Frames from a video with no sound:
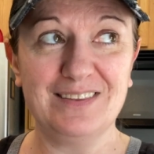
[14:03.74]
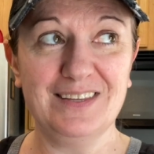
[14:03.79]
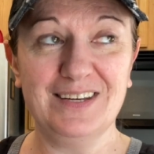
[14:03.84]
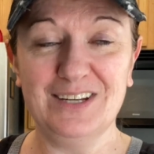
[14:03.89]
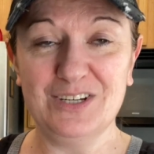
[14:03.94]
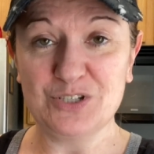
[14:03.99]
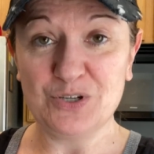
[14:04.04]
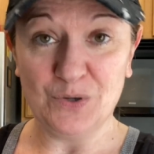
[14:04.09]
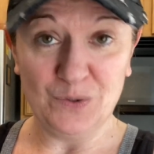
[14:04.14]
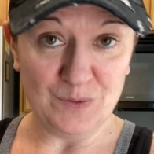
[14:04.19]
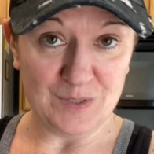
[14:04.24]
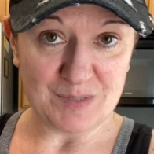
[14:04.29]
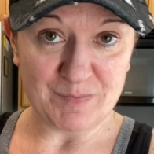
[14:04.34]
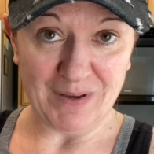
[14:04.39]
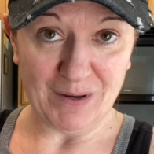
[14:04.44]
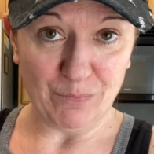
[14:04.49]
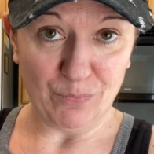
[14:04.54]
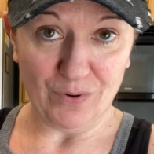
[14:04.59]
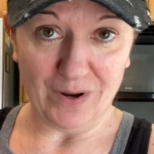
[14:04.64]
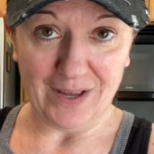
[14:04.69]
that it turns my
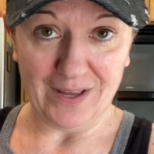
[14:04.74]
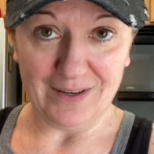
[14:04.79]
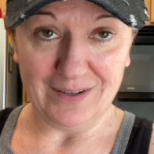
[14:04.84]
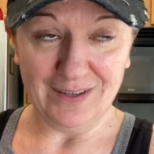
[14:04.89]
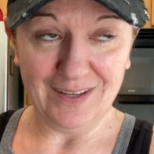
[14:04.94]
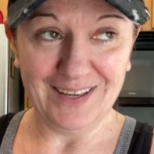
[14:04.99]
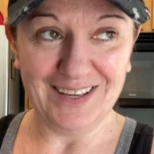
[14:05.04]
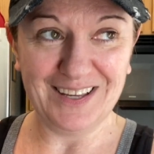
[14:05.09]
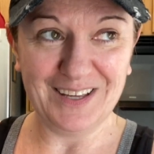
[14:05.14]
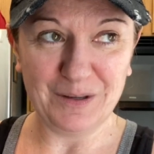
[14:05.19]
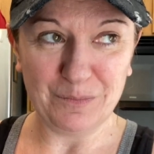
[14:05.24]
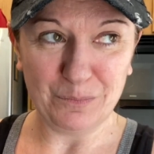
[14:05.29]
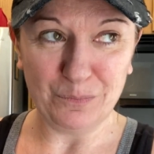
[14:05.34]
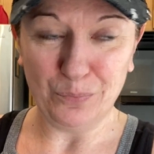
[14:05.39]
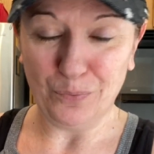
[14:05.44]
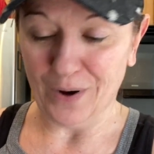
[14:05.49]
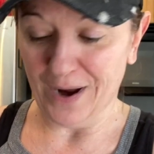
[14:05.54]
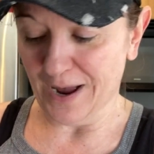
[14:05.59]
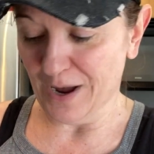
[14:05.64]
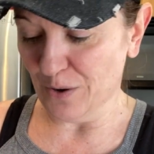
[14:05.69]
bread
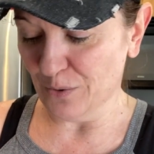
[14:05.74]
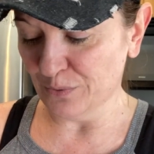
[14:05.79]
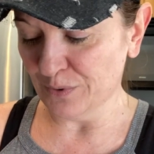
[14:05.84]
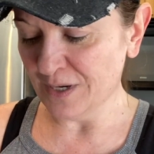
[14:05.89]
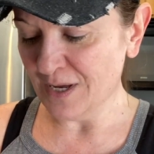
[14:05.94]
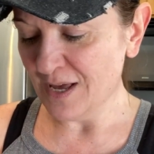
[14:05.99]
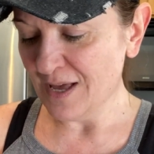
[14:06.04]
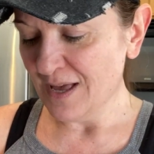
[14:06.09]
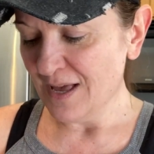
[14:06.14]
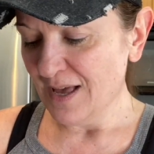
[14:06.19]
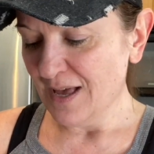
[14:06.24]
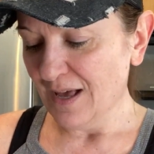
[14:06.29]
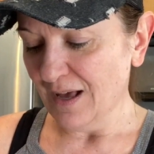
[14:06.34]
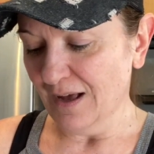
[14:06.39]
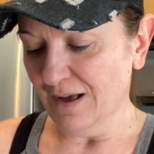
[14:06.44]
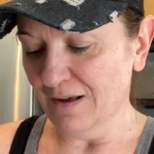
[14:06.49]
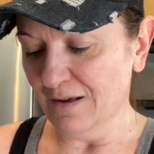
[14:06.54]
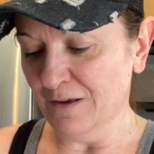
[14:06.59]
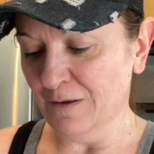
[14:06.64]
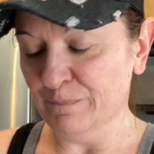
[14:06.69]
brown.
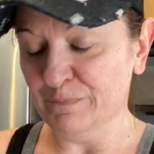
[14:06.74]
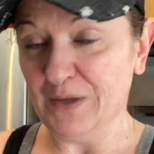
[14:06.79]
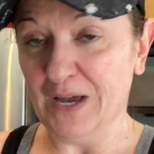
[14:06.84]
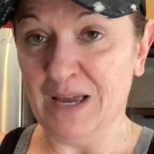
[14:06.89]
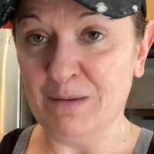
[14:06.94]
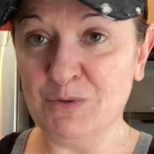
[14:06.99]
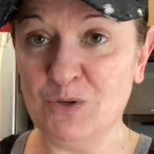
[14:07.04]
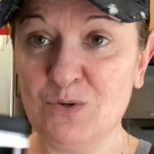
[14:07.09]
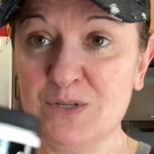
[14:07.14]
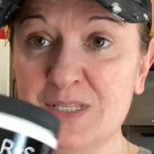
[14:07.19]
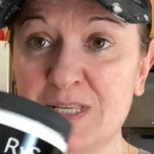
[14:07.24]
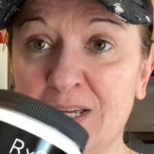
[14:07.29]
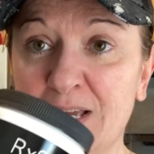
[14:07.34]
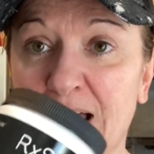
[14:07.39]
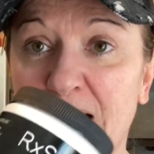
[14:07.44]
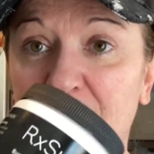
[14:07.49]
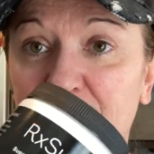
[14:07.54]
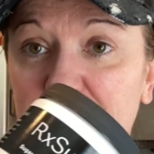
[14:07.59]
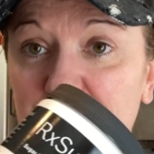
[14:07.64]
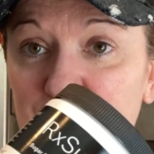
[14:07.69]
I'm using
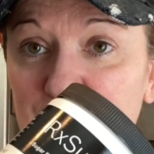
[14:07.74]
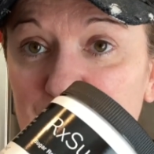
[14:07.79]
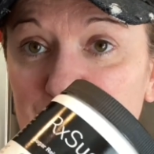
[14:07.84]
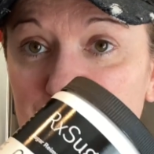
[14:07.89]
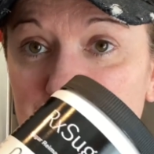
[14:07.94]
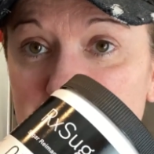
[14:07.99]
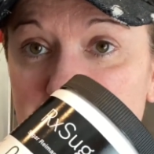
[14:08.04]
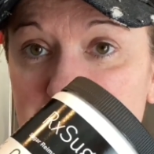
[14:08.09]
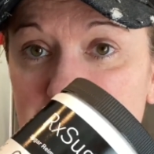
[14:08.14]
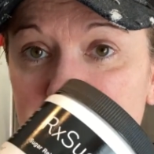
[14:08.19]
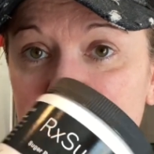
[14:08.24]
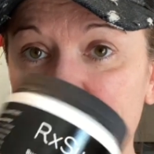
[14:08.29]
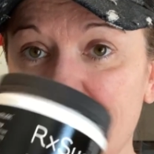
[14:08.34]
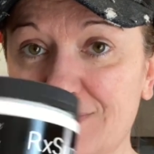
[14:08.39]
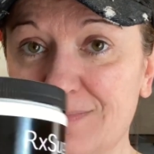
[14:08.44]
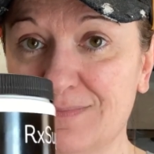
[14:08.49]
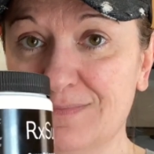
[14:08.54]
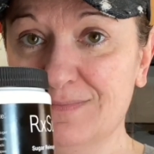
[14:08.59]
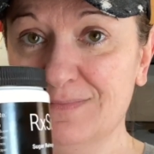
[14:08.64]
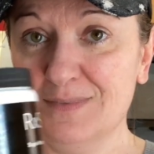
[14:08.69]
allulose.
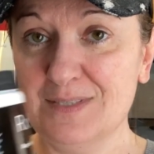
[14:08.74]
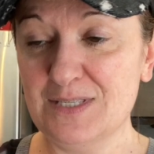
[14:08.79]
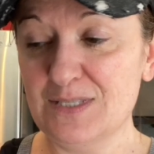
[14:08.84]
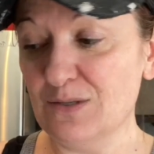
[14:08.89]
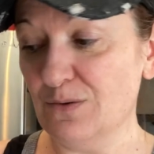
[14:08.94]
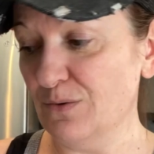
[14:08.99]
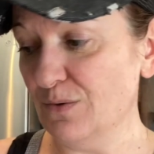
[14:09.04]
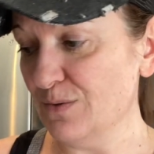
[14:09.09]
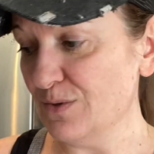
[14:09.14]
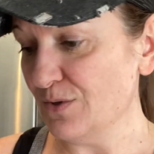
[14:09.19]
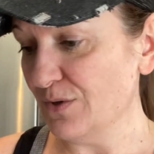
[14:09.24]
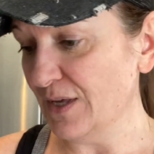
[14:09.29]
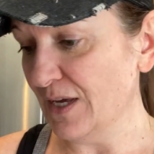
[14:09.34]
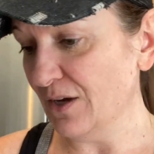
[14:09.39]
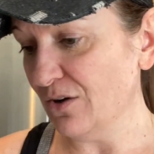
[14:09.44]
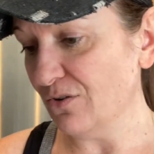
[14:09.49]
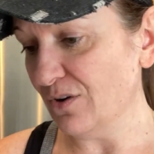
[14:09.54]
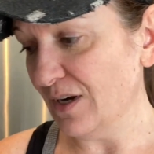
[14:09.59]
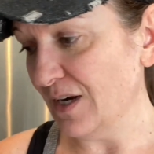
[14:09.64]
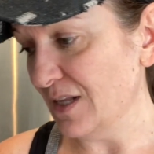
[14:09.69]
So those are the
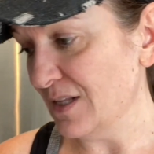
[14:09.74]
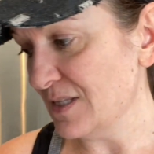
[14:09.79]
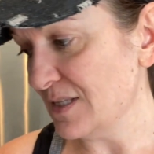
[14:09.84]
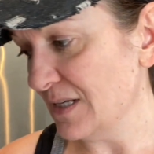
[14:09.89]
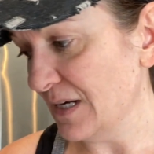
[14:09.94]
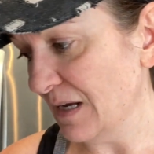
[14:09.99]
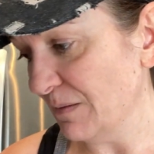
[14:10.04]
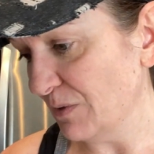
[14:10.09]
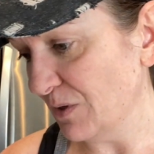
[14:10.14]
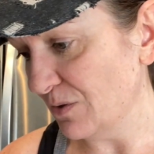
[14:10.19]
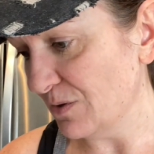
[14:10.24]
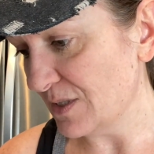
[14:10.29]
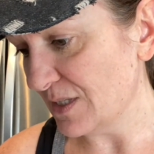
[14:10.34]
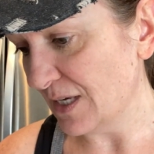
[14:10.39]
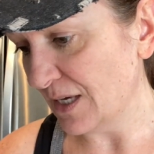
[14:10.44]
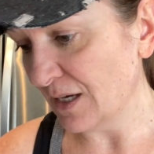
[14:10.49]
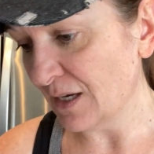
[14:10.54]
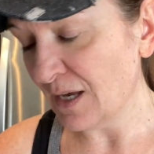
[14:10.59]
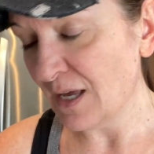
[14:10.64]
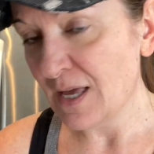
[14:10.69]
ingredients that I'm
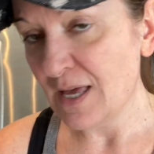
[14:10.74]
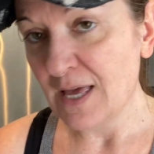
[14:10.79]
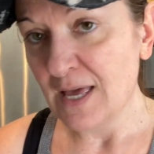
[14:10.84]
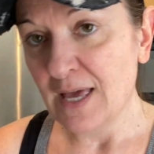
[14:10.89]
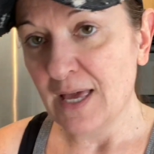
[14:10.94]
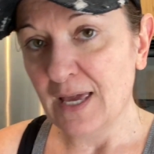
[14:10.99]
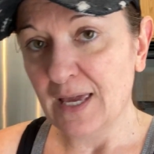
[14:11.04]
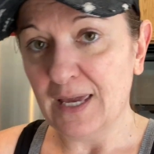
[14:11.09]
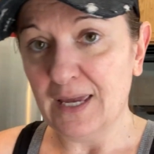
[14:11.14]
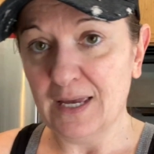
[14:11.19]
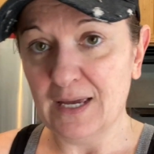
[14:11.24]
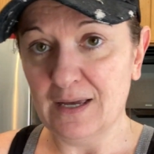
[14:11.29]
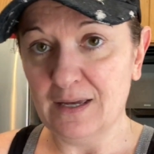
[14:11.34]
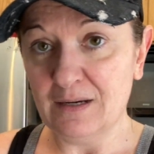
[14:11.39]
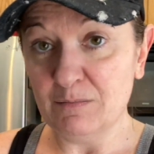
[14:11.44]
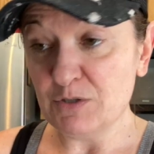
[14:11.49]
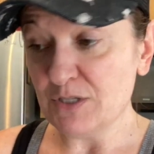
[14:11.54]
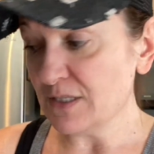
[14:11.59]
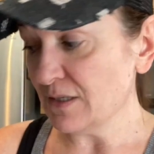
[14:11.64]
using. And I'm just